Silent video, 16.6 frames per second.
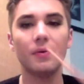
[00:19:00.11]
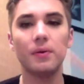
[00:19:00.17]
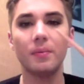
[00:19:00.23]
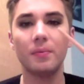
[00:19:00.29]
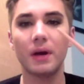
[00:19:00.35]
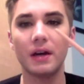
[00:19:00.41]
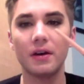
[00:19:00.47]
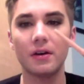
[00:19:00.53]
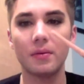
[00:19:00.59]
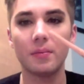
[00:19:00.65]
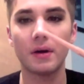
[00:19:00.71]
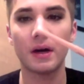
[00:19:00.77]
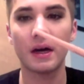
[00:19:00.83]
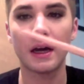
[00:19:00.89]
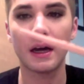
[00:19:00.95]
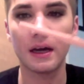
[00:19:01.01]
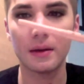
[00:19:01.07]
Room Brightener
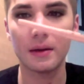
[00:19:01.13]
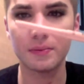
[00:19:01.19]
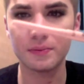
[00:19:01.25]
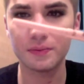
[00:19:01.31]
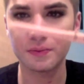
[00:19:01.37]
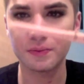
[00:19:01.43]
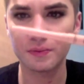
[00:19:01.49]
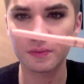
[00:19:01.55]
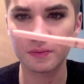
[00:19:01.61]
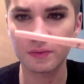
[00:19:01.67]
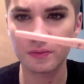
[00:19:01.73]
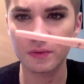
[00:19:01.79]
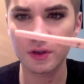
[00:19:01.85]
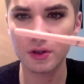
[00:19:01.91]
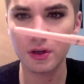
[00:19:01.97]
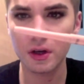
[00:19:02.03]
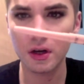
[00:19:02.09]
by
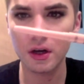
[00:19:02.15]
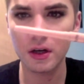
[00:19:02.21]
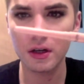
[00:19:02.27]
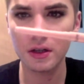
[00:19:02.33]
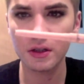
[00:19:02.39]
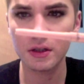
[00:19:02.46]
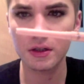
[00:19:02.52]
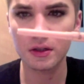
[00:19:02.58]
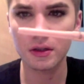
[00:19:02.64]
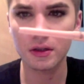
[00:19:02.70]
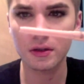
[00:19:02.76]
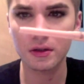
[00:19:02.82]
Tarte.